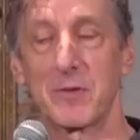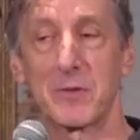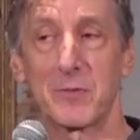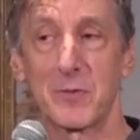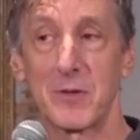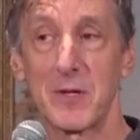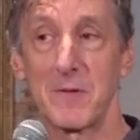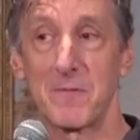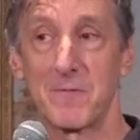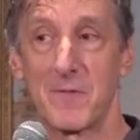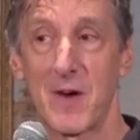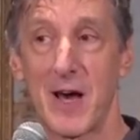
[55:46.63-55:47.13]
It was
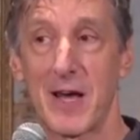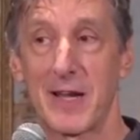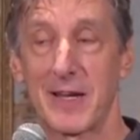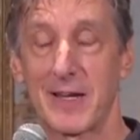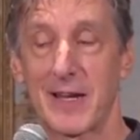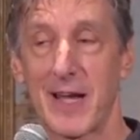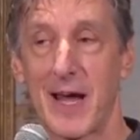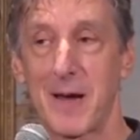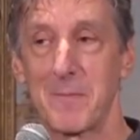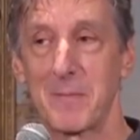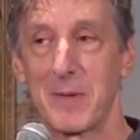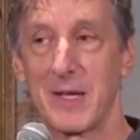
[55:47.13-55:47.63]
really fun.
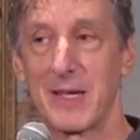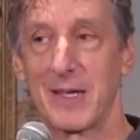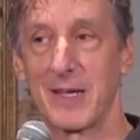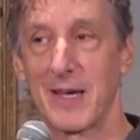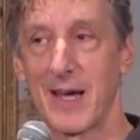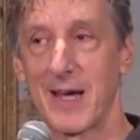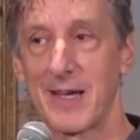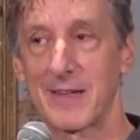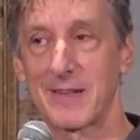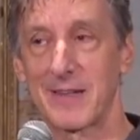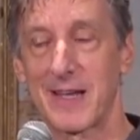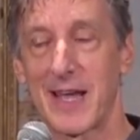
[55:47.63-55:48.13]
It got me,
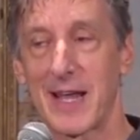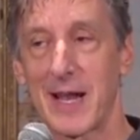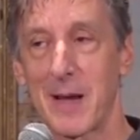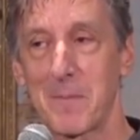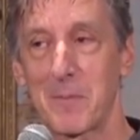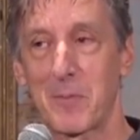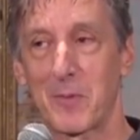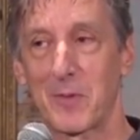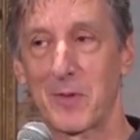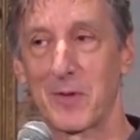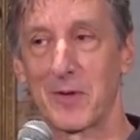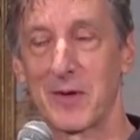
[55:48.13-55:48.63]
I had to get
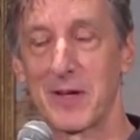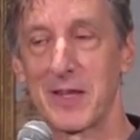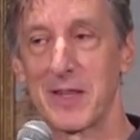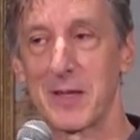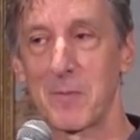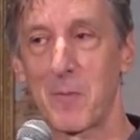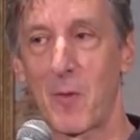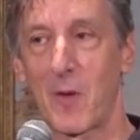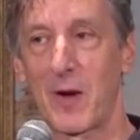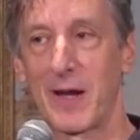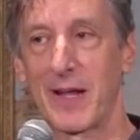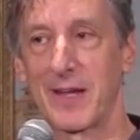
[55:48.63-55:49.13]
up early in
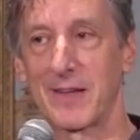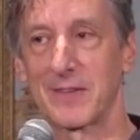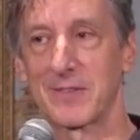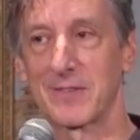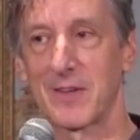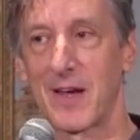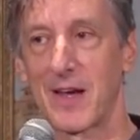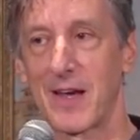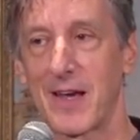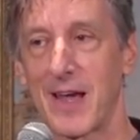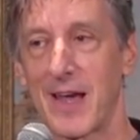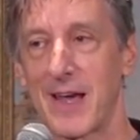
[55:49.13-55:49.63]
the morning,
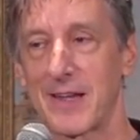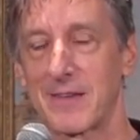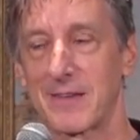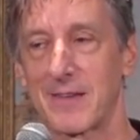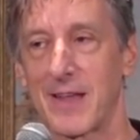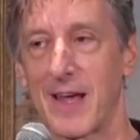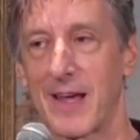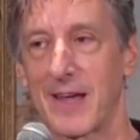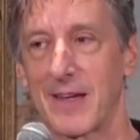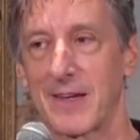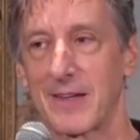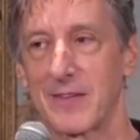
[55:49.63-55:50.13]
so I had to
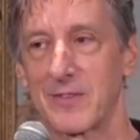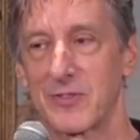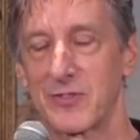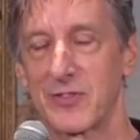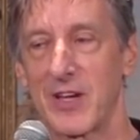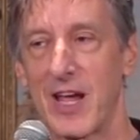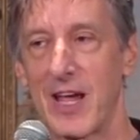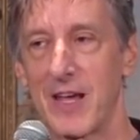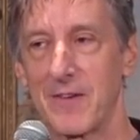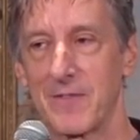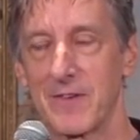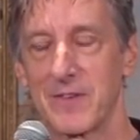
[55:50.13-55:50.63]
like
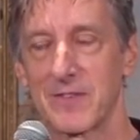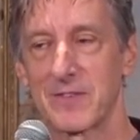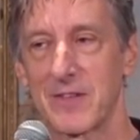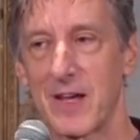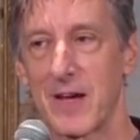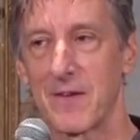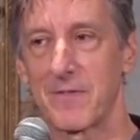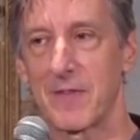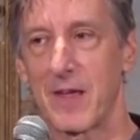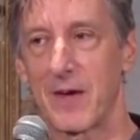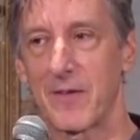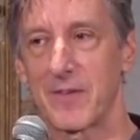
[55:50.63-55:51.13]
shave and
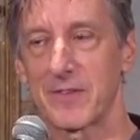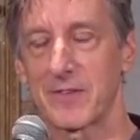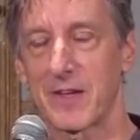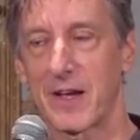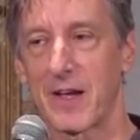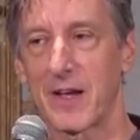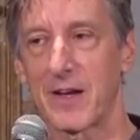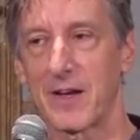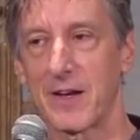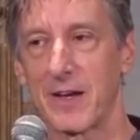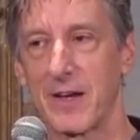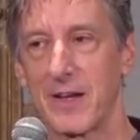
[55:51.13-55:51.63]
stuff. That was
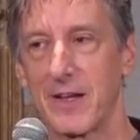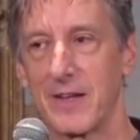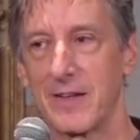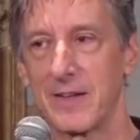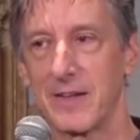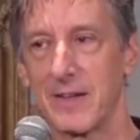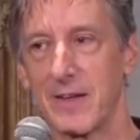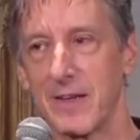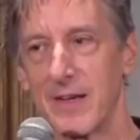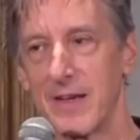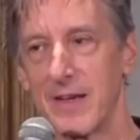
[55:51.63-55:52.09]
like a good